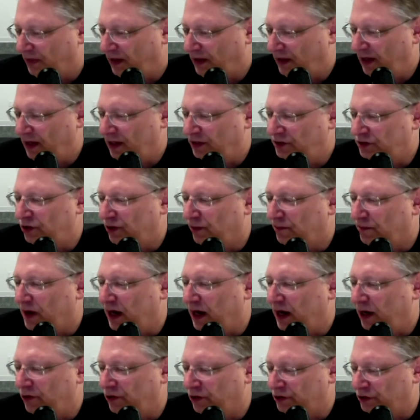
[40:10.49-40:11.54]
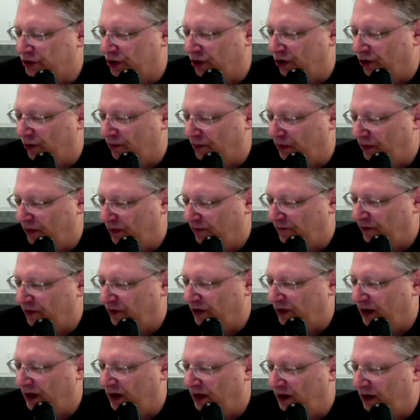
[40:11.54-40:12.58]
It's your microscope for
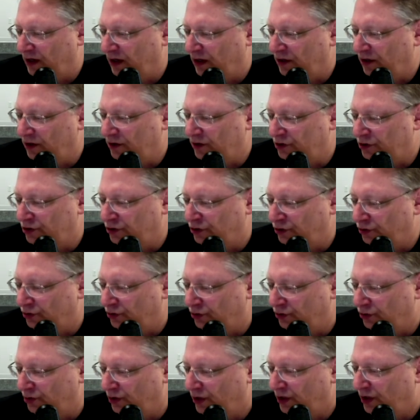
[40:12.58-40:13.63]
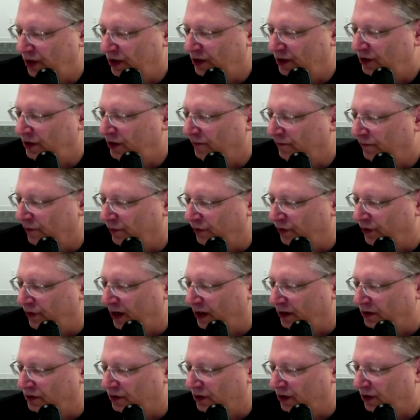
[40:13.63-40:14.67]
getting into different
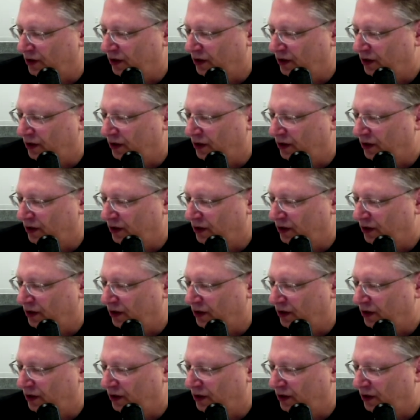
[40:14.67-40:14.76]
things.